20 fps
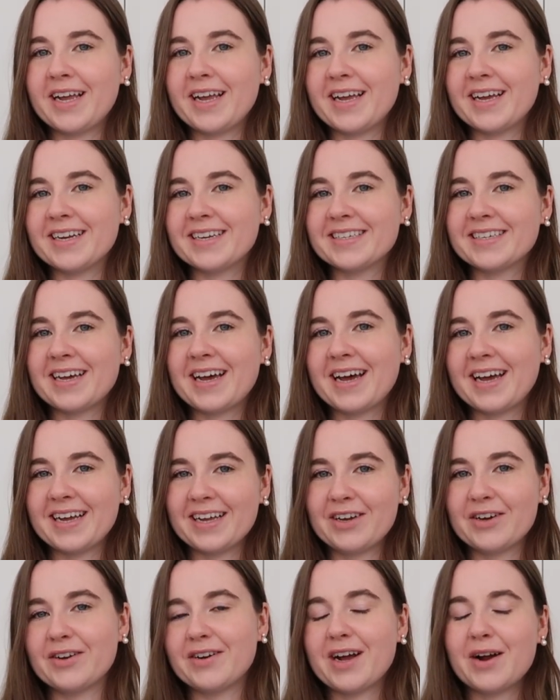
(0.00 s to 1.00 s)
and I
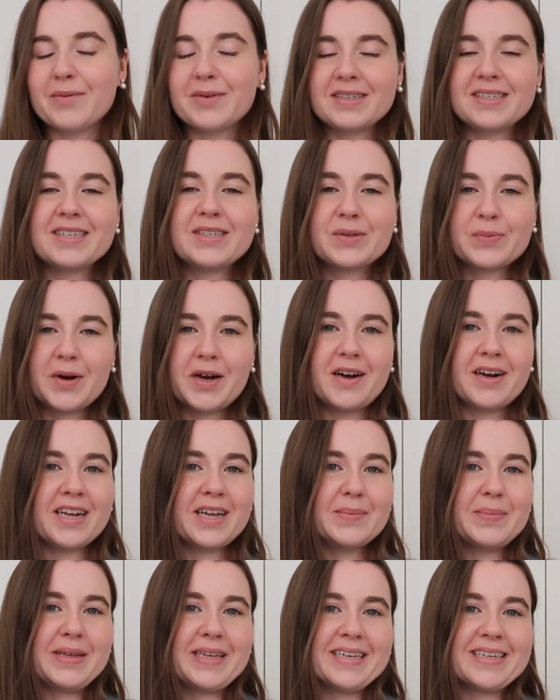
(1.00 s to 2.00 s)
could not resist wearing
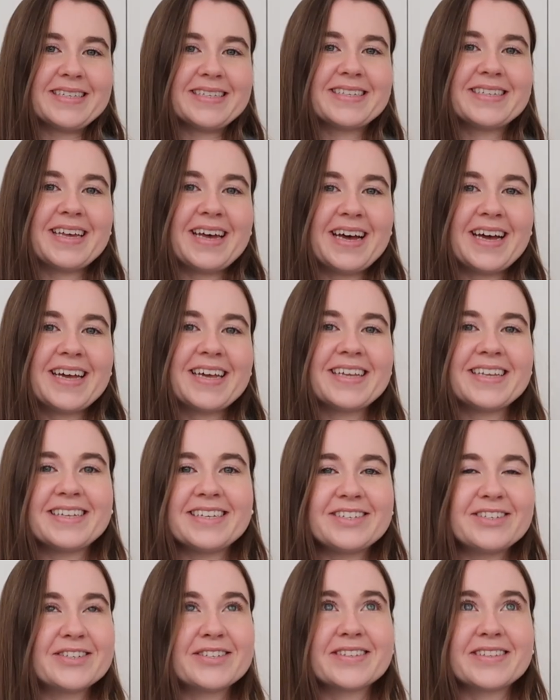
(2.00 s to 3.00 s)
it because I
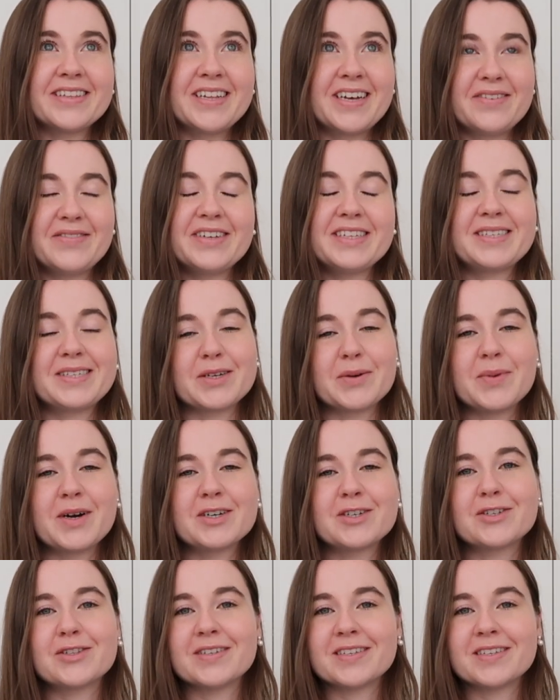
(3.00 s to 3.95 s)
just love it so much.